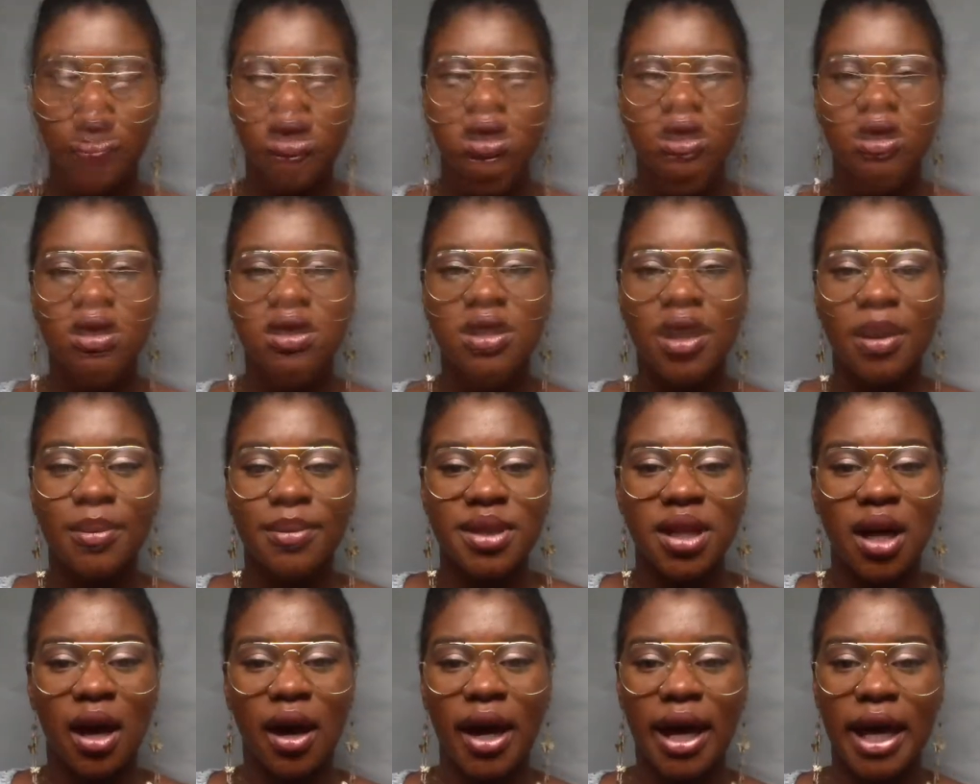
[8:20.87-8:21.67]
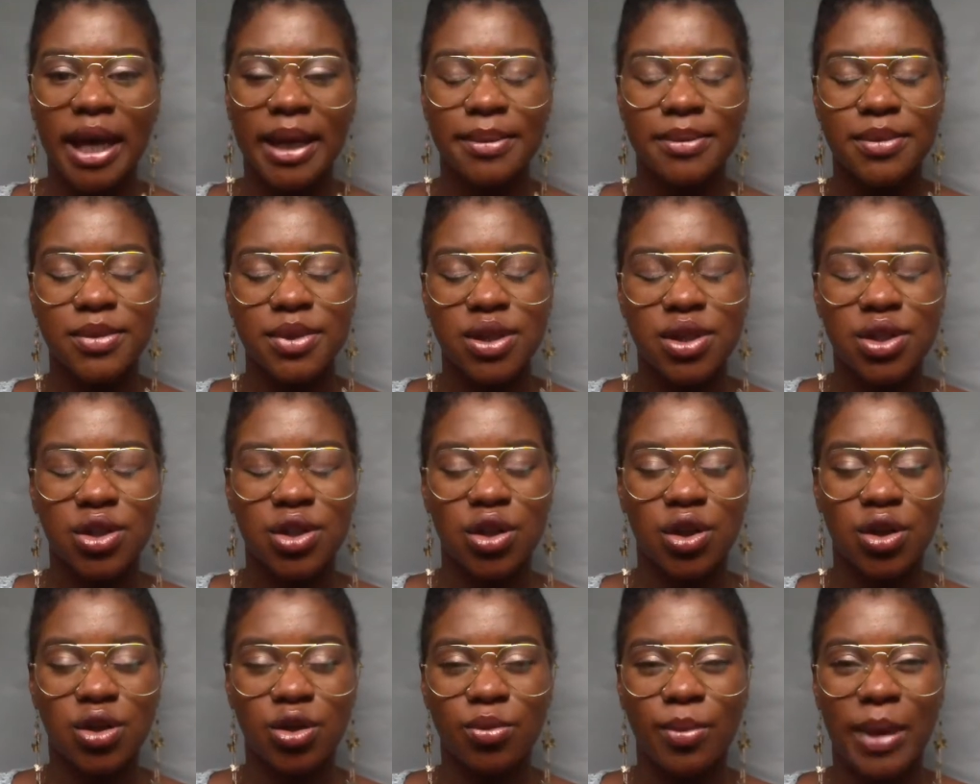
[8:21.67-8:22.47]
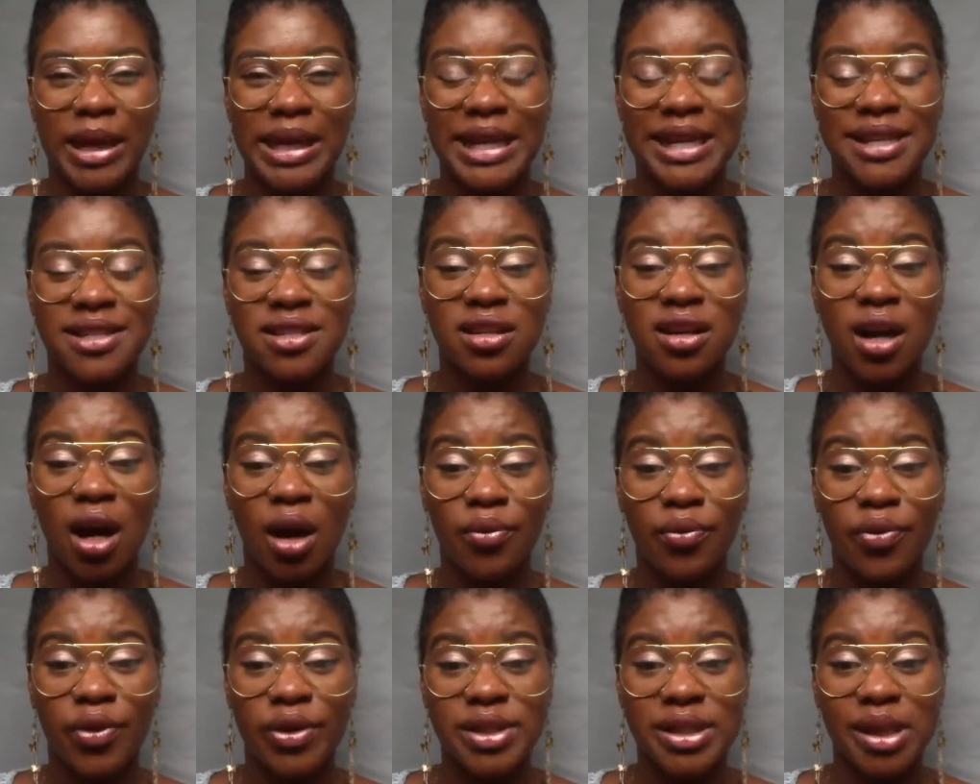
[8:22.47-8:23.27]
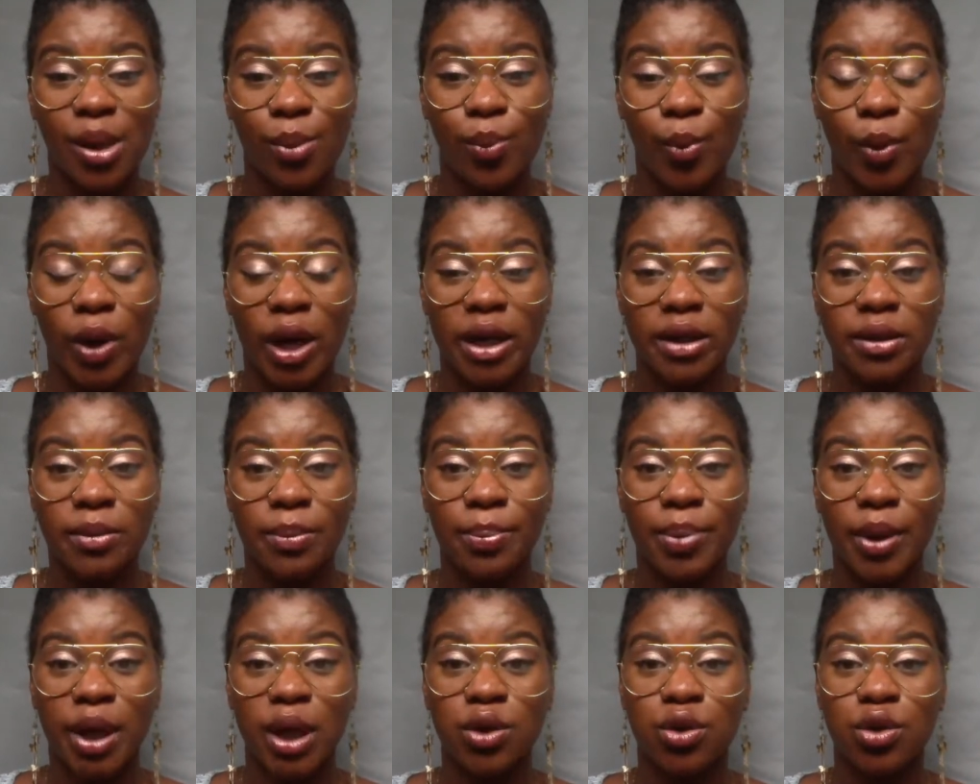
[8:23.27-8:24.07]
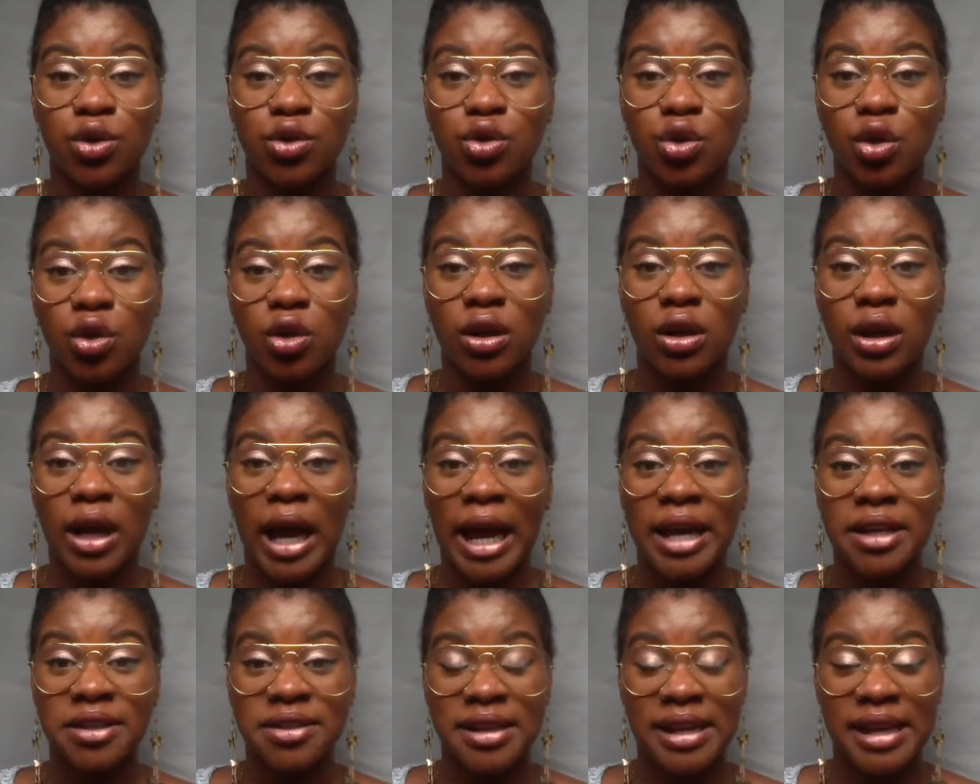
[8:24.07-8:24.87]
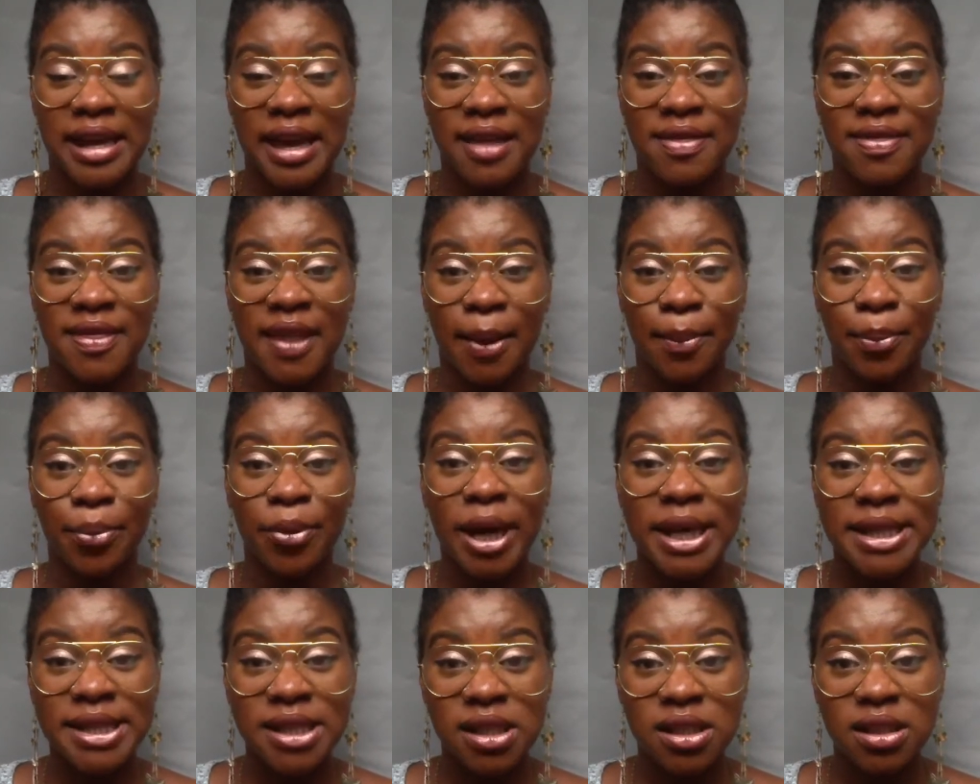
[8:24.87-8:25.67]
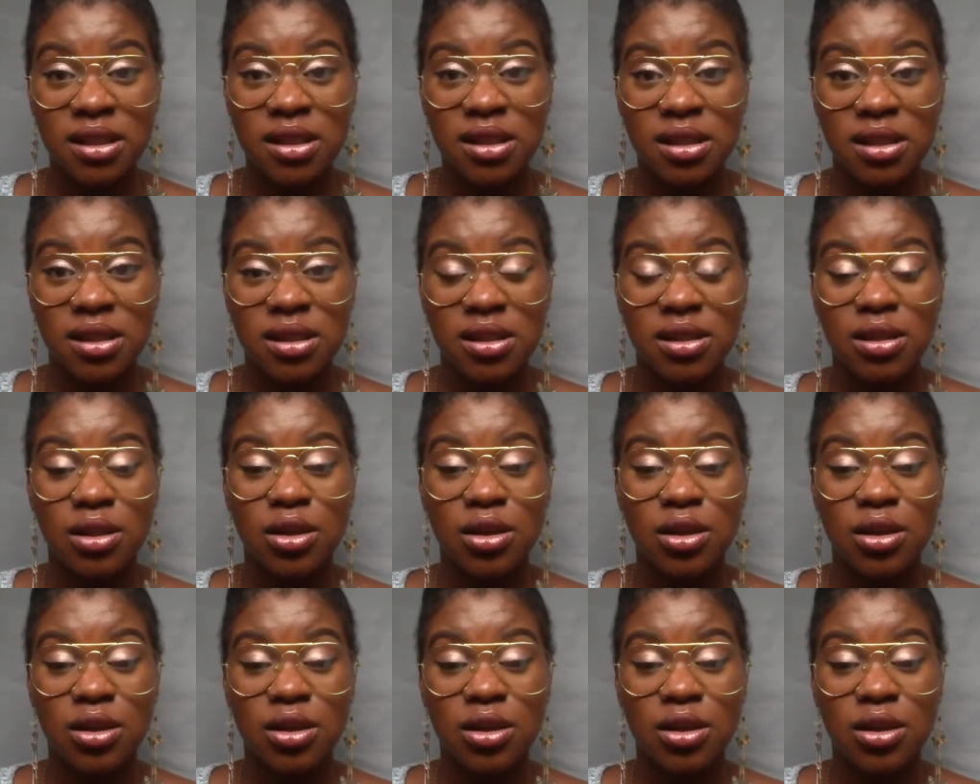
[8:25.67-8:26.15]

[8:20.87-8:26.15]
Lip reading: Sometimes you may need to comfort someone but you're not actually in their presence.